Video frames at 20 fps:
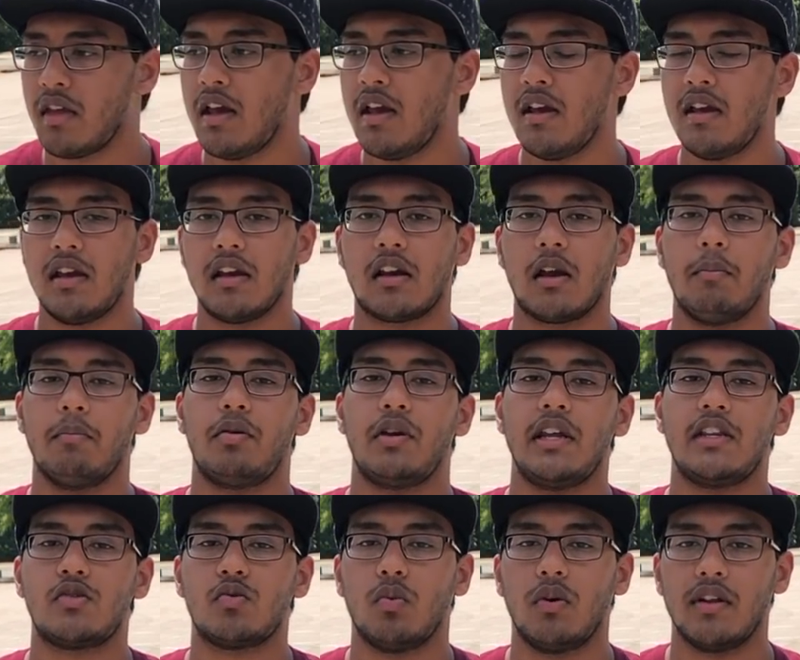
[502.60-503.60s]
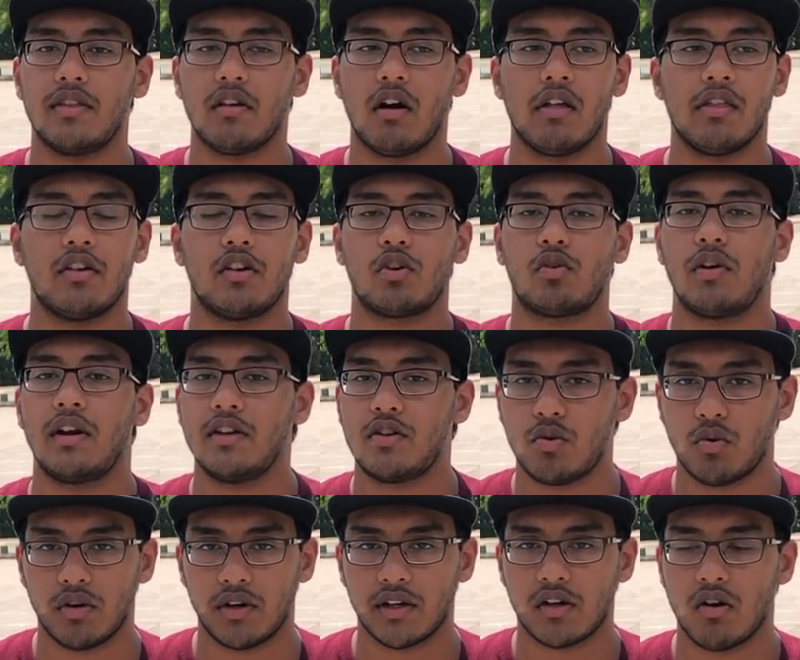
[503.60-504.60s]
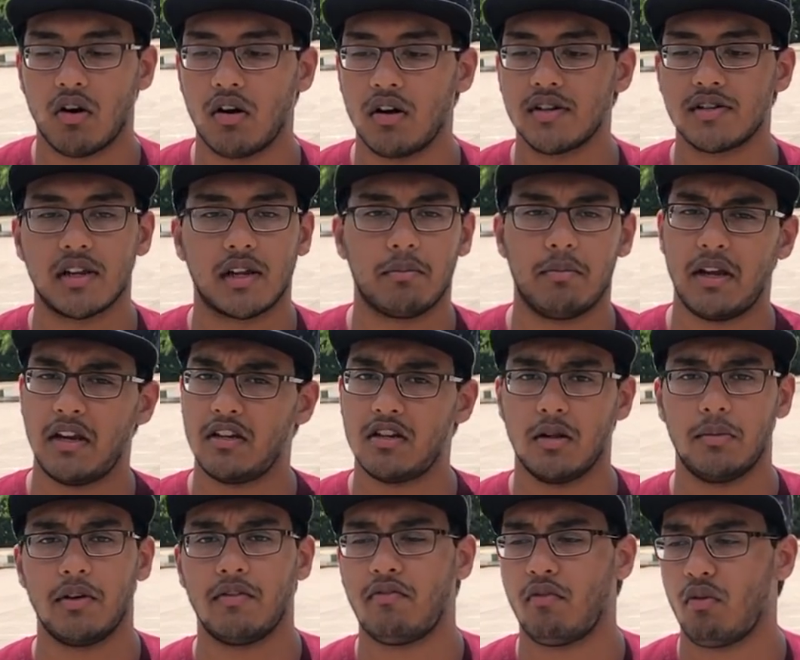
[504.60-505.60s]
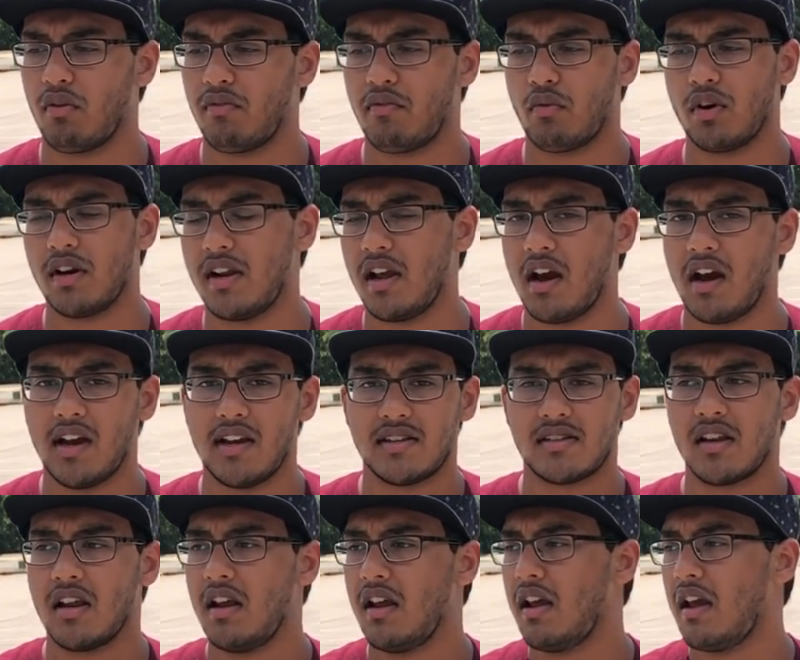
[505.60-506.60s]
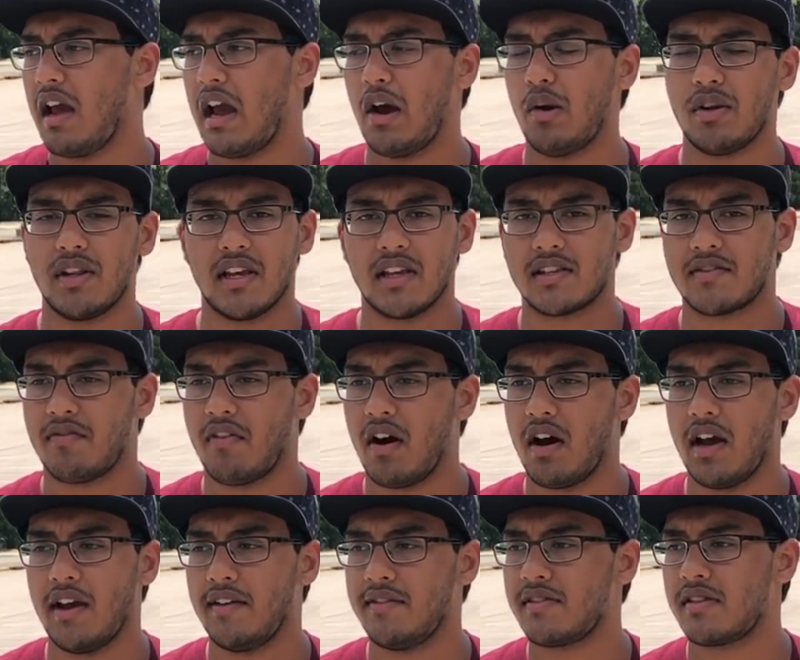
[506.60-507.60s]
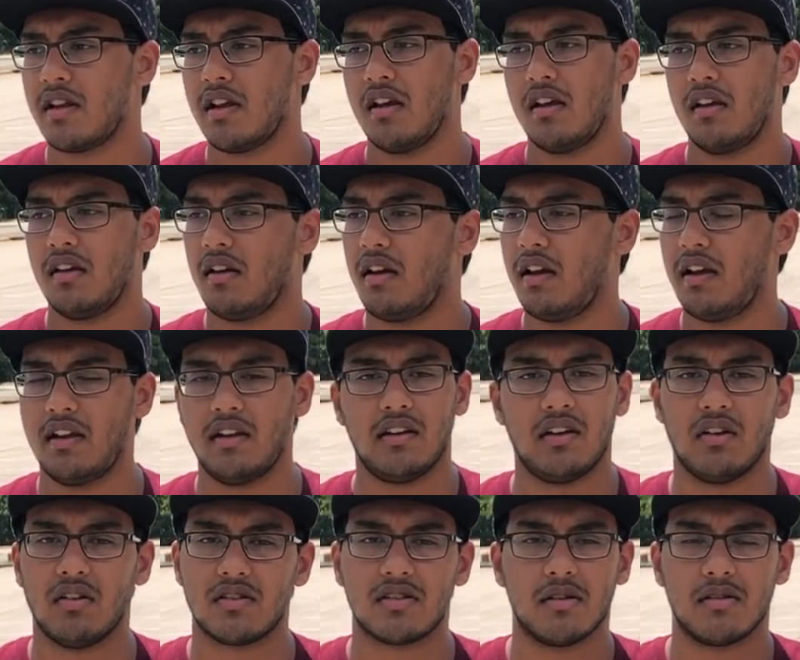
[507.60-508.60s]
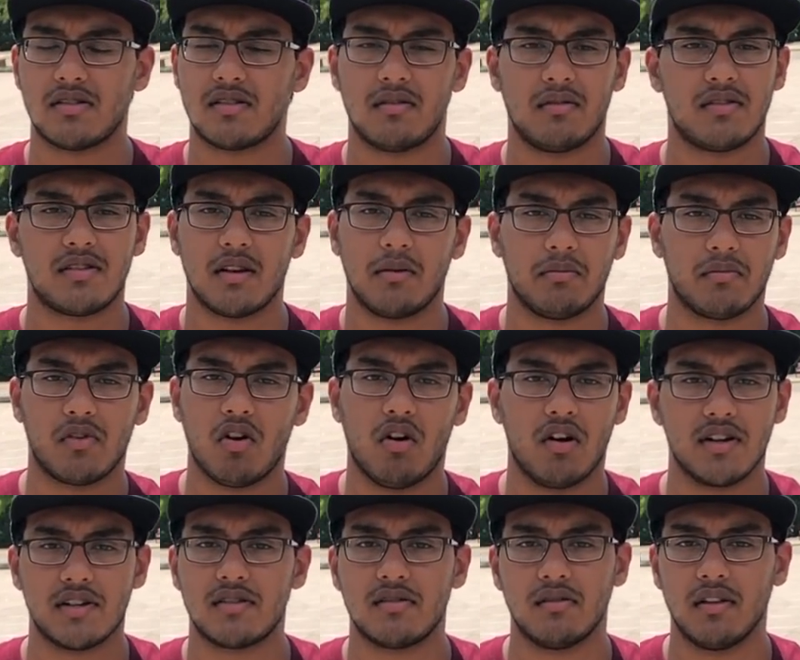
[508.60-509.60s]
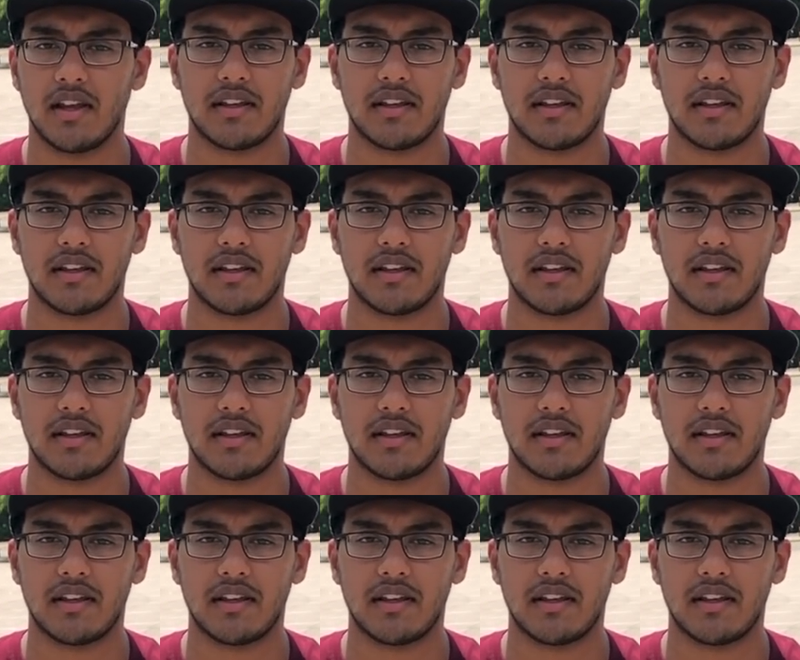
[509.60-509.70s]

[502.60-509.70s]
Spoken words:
It competes with other Grand Touring cars like BMW 440i's, Audi S5s, and some cars like